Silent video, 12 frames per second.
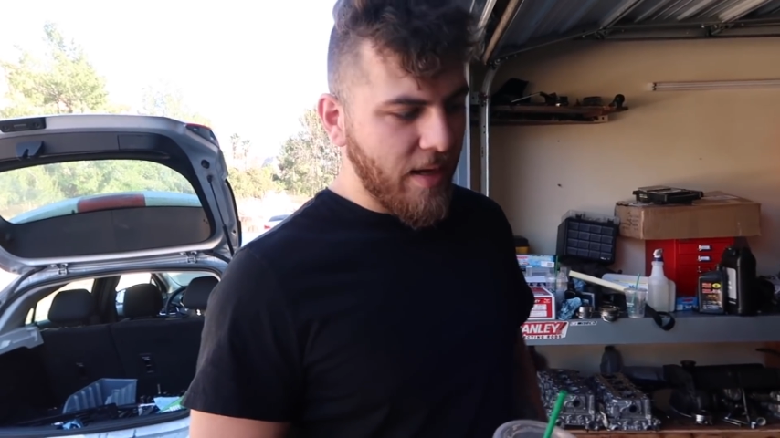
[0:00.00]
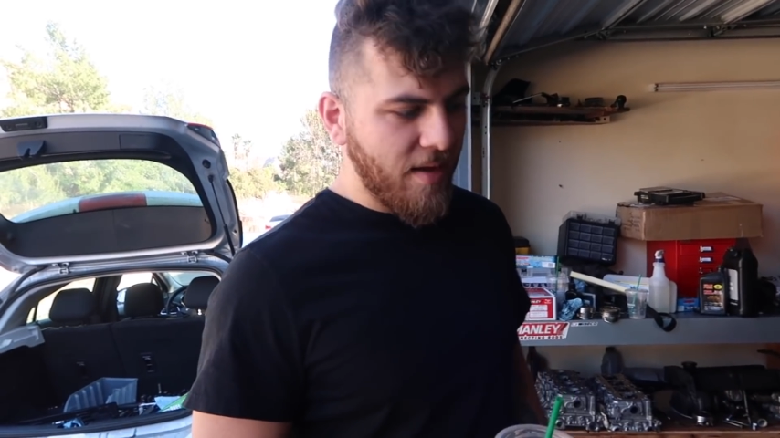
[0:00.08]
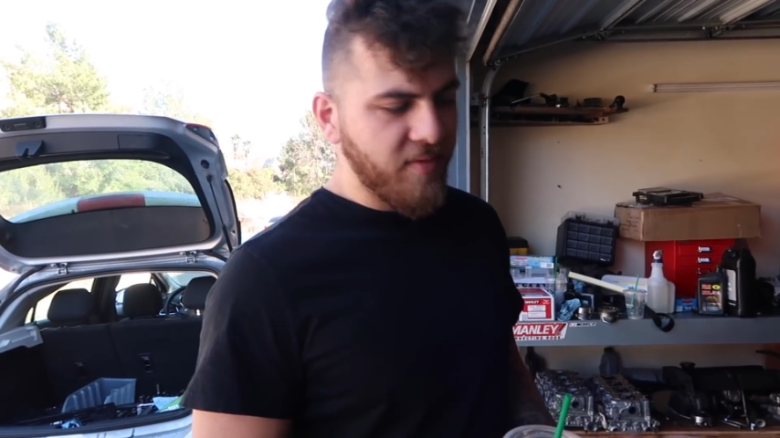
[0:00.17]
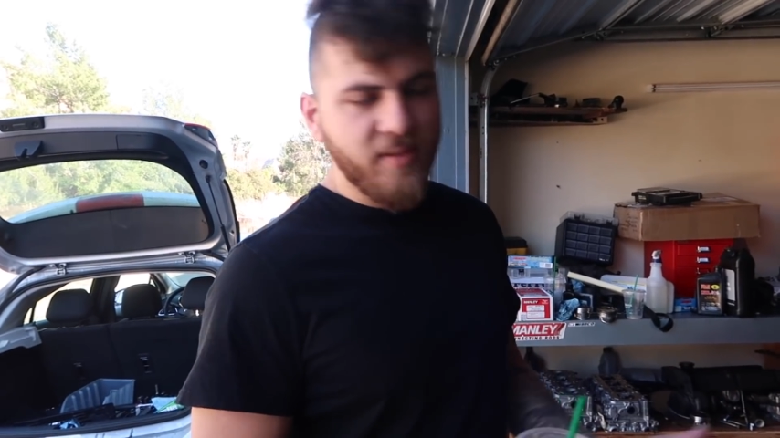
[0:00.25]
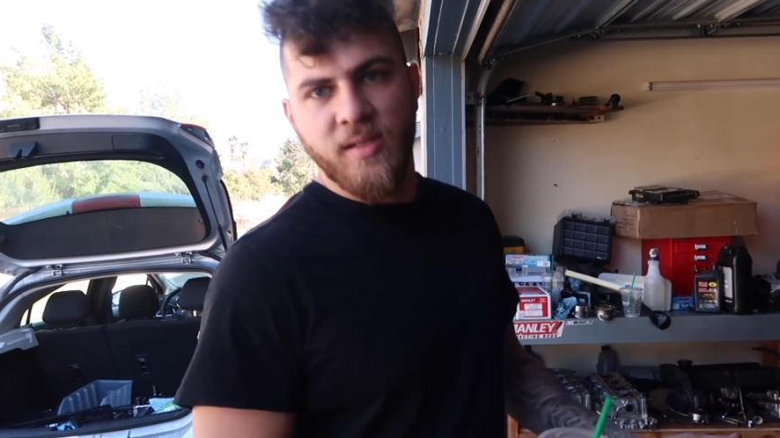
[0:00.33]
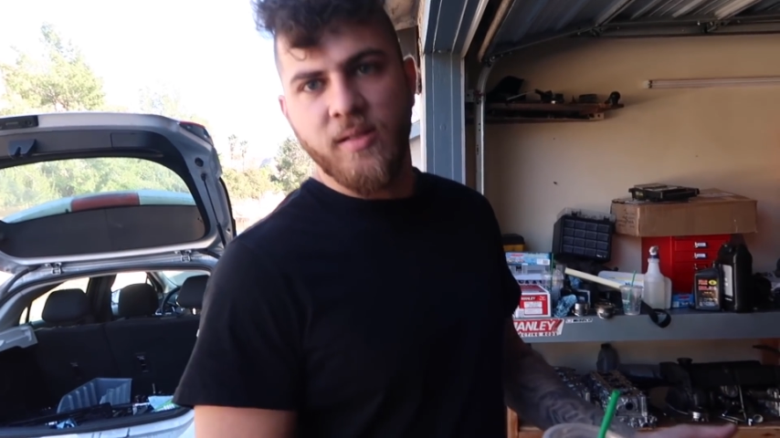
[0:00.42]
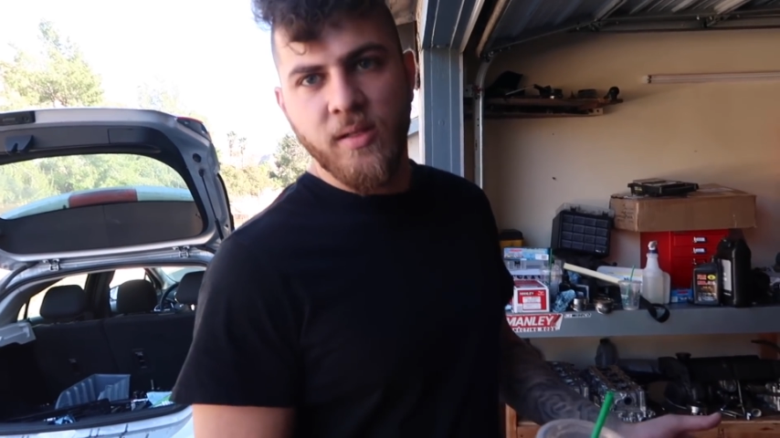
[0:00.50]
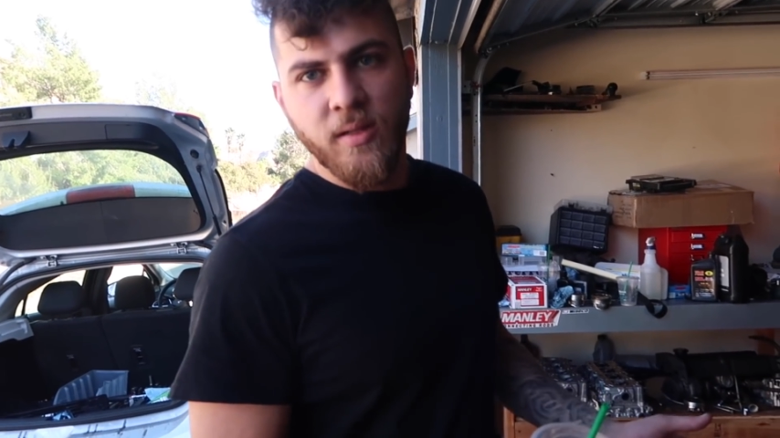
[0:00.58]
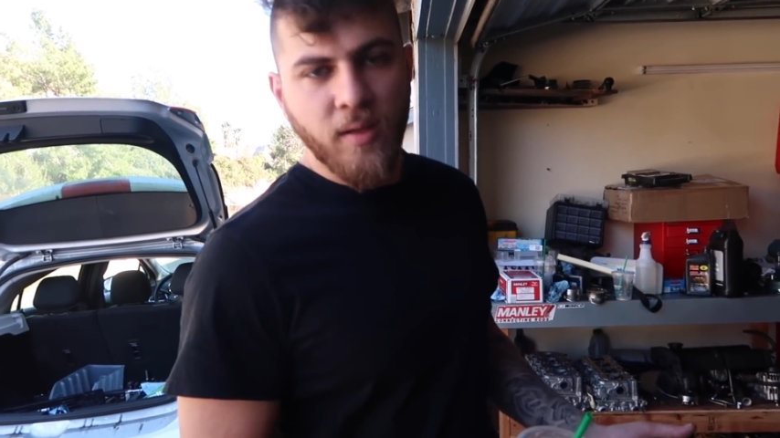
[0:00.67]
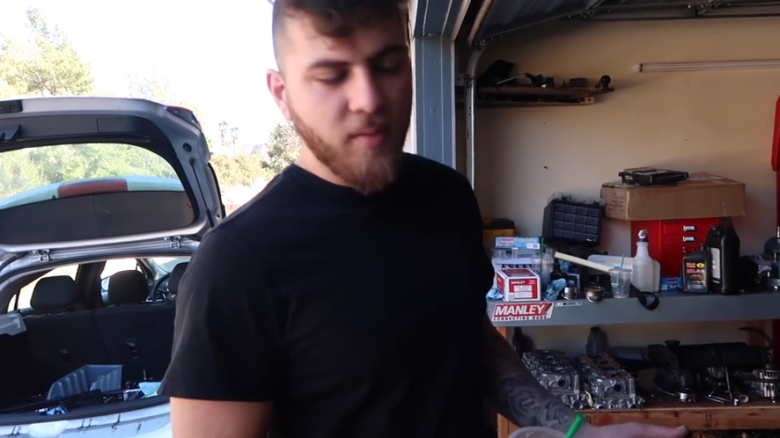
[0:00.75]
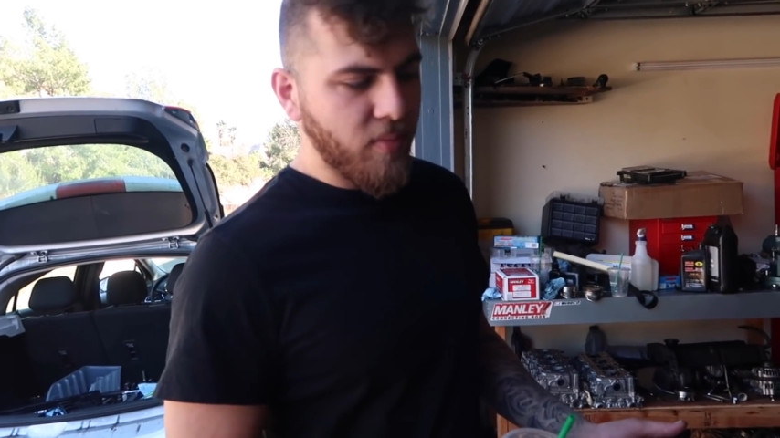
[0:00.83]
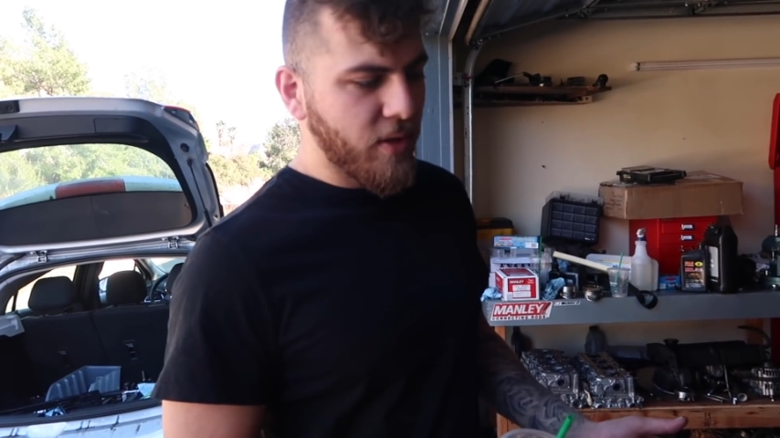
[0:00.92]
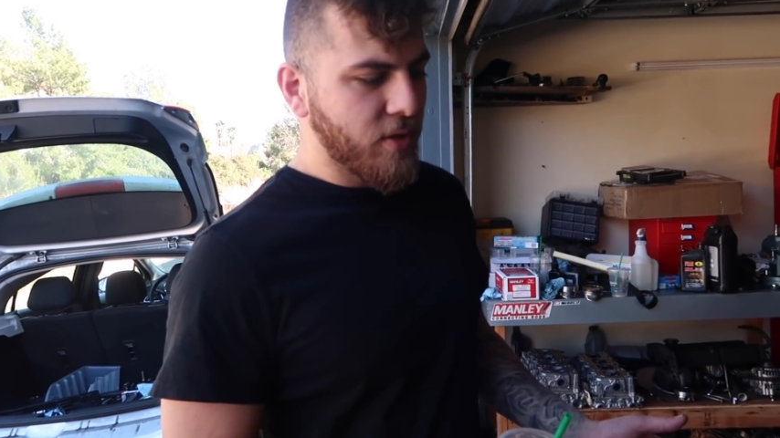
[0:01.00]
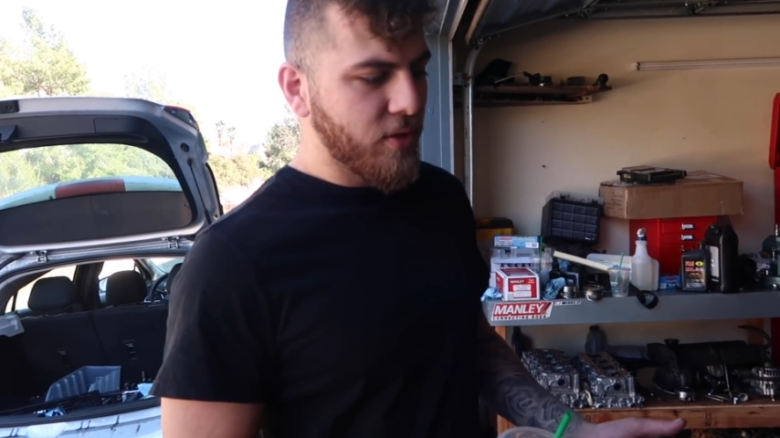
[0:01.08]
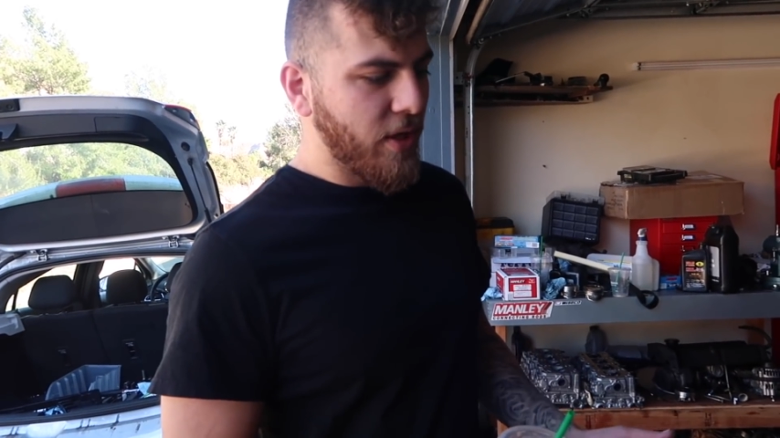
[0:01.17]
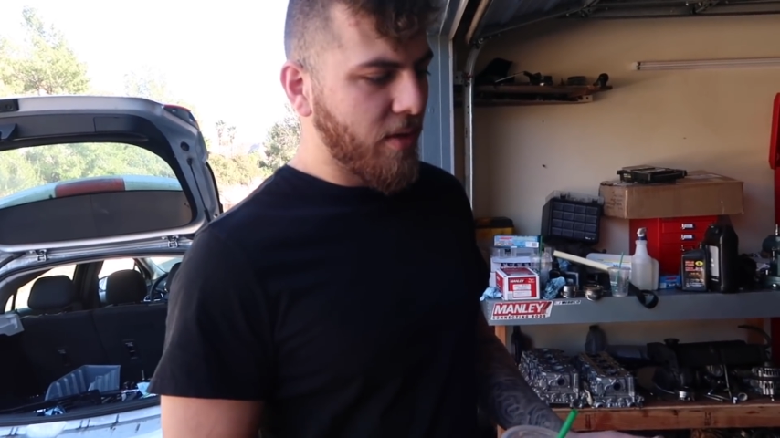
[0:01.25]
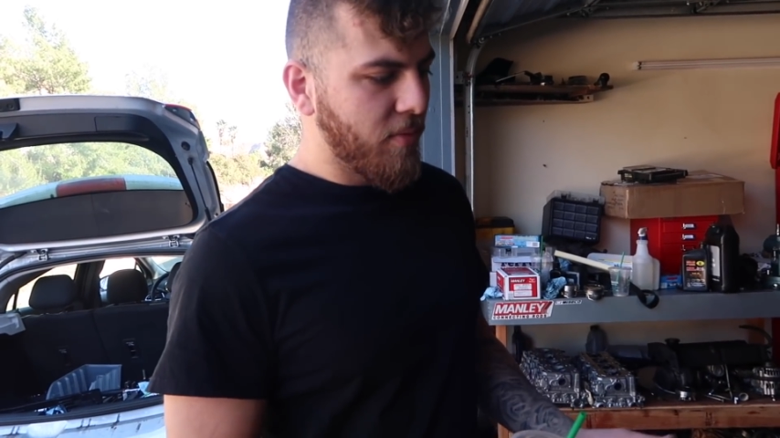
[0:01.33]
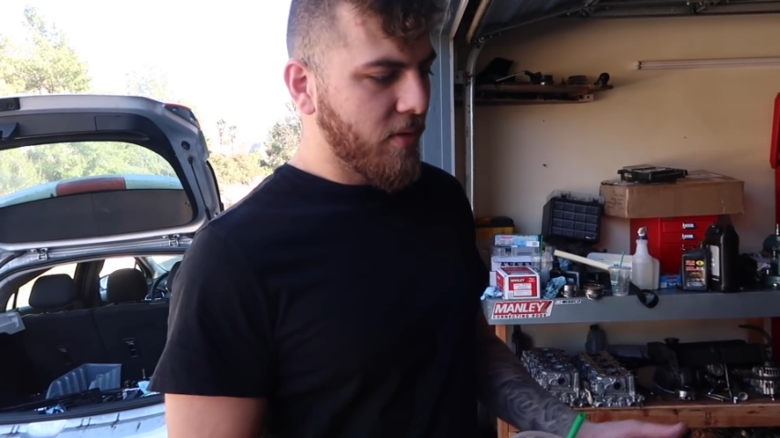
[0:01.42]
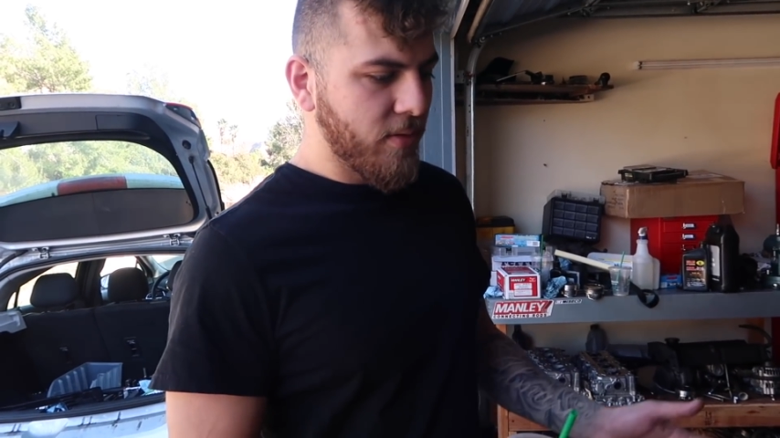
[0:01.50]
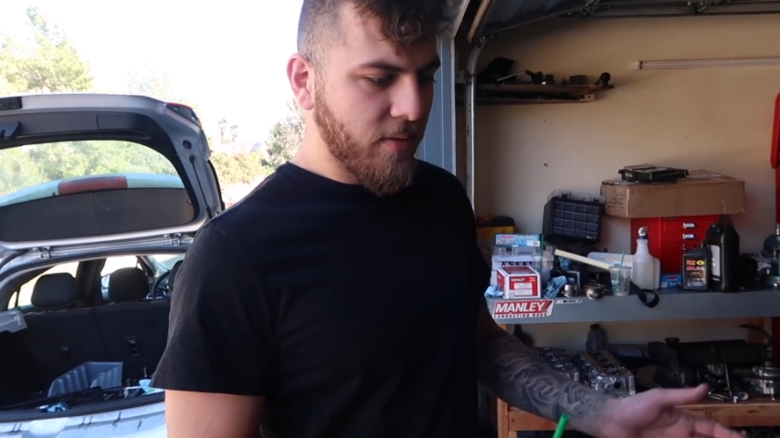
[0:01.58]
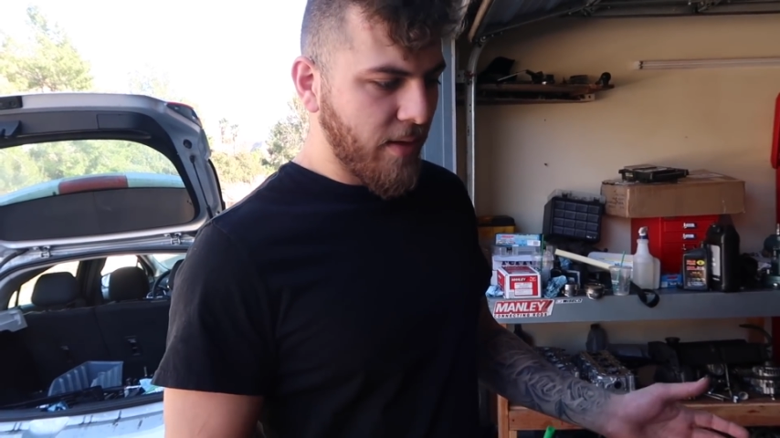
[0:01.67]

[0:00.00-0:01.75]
I haven't CC'd the combustion chambers.